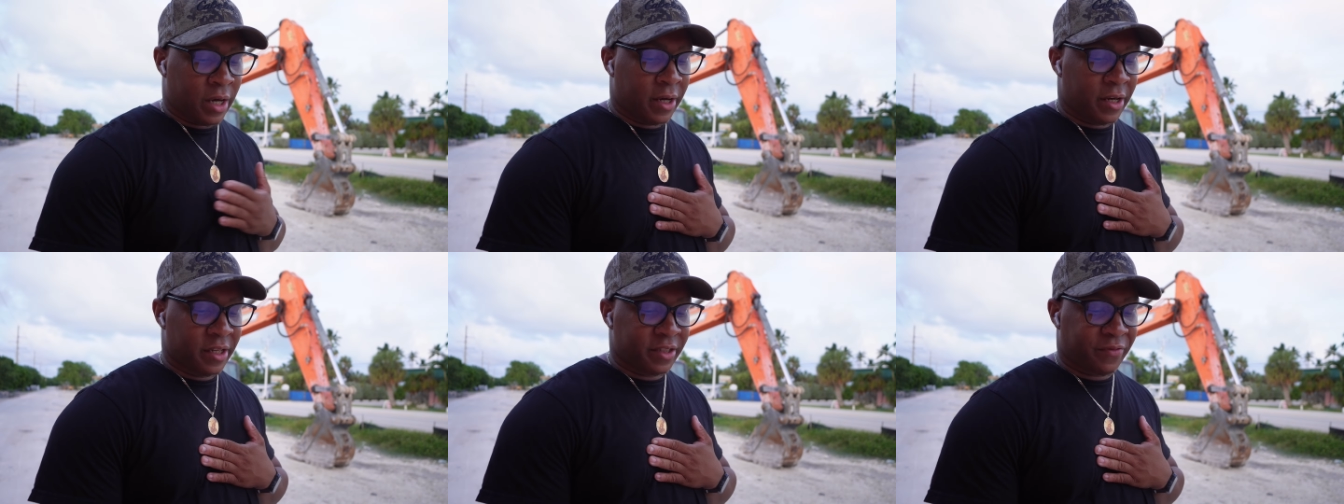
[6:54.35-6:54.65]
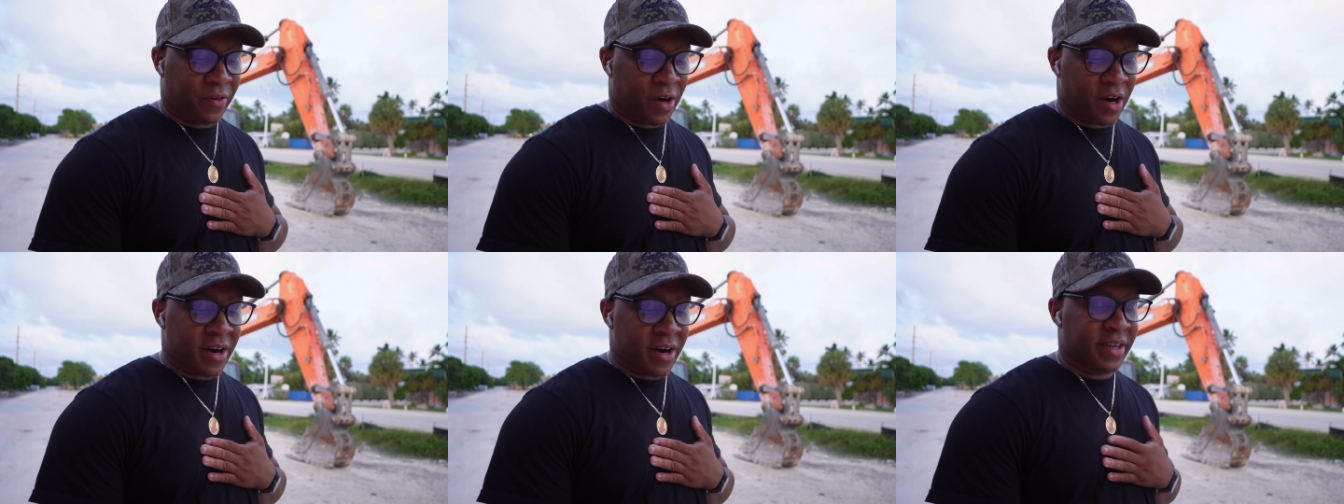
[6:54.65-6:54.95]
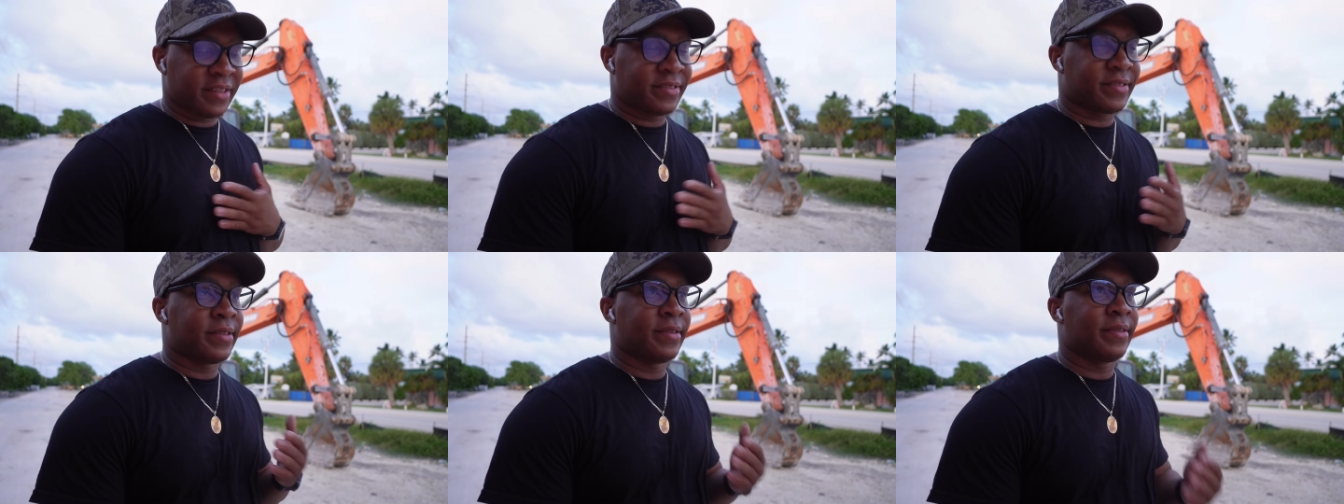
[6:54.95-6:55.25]
As far
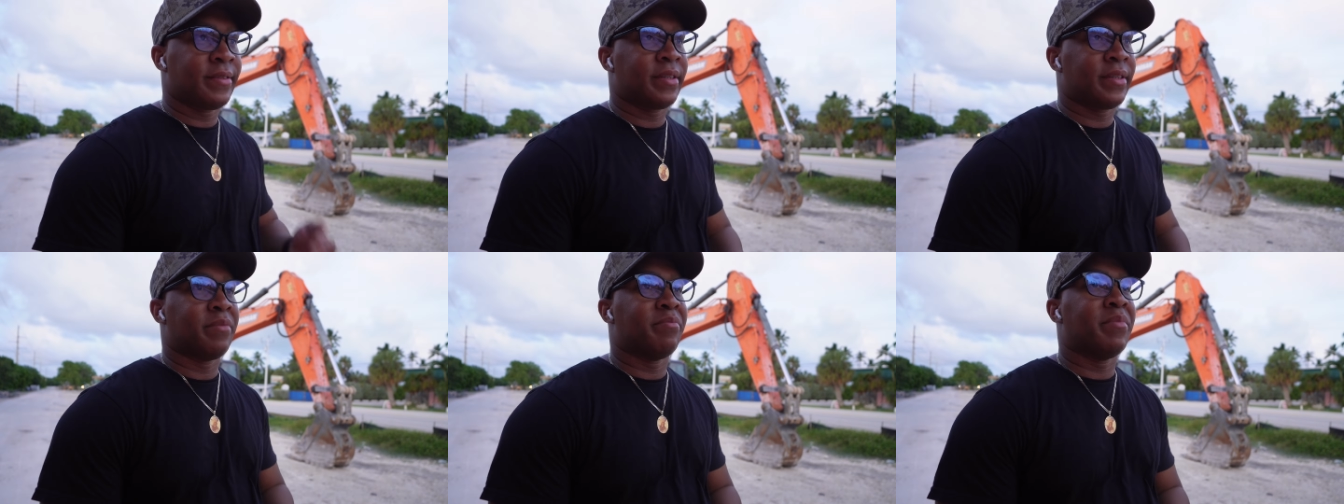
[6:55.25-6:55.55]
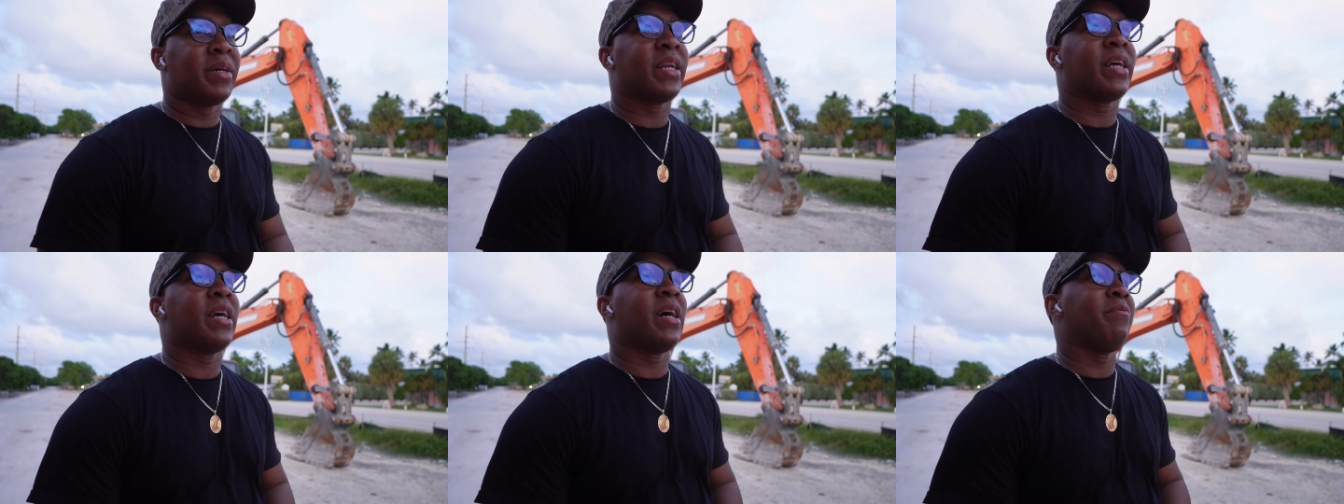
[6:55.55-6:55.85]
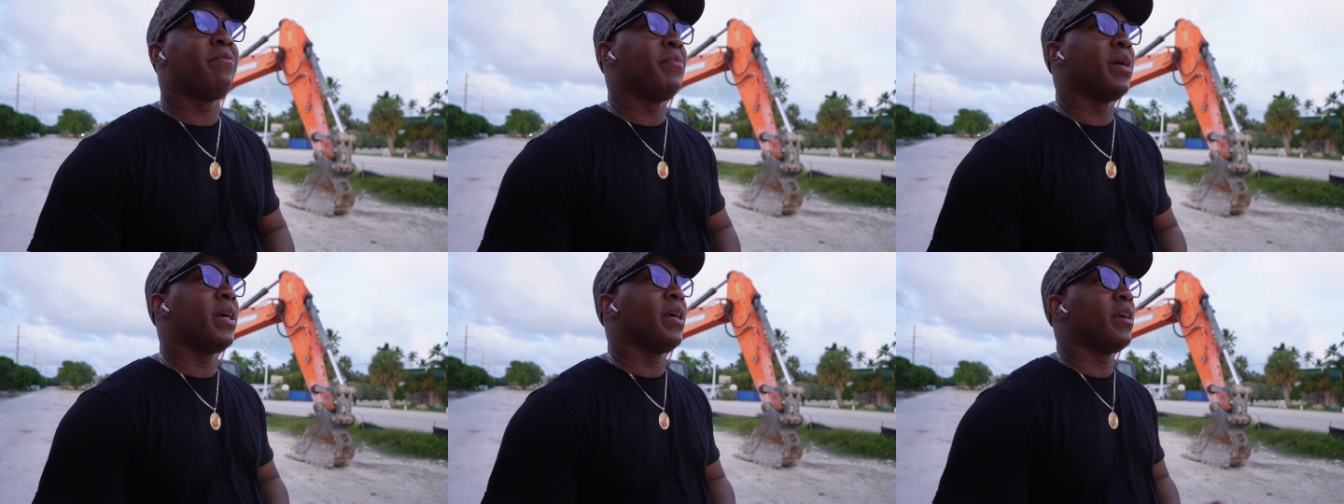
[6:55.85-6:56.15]
as the money
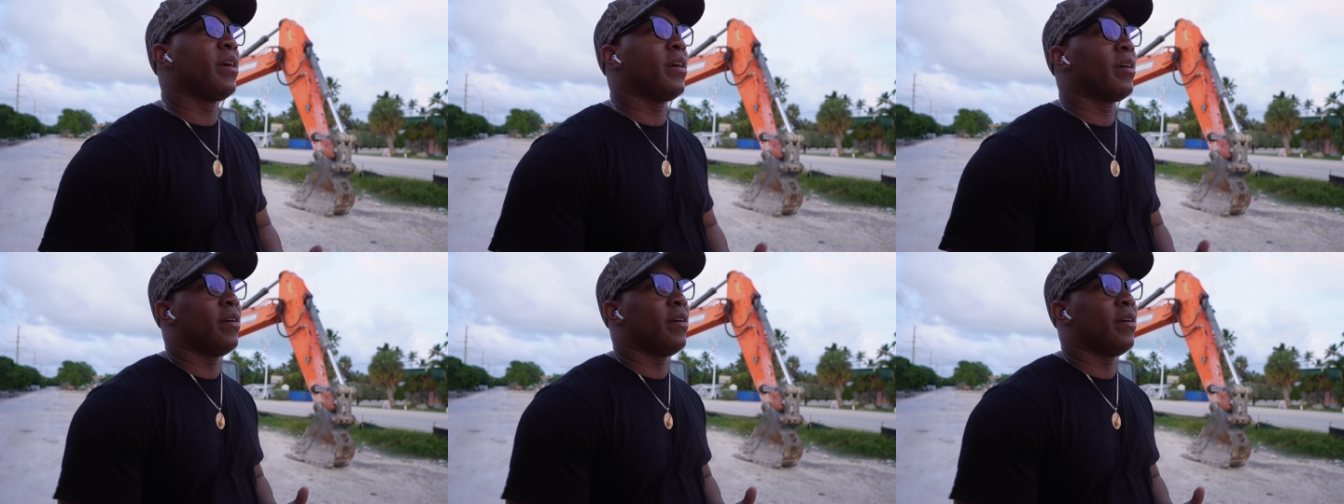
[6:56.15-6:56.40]
I've made here,